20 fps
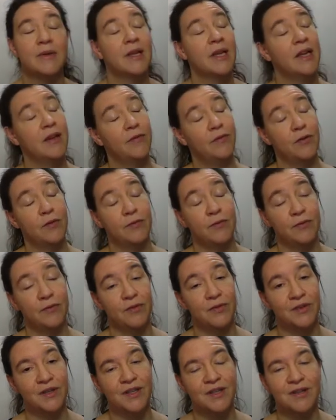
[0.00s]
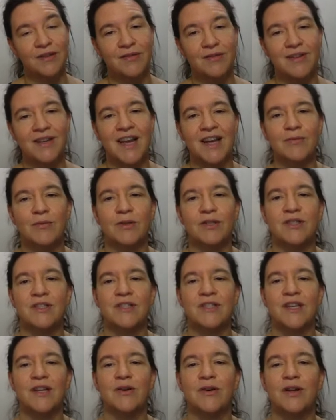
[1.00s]
If you didn't get what
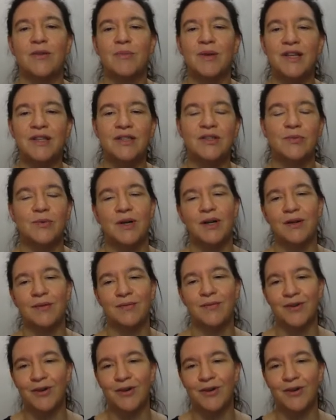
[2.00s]
singular means, well,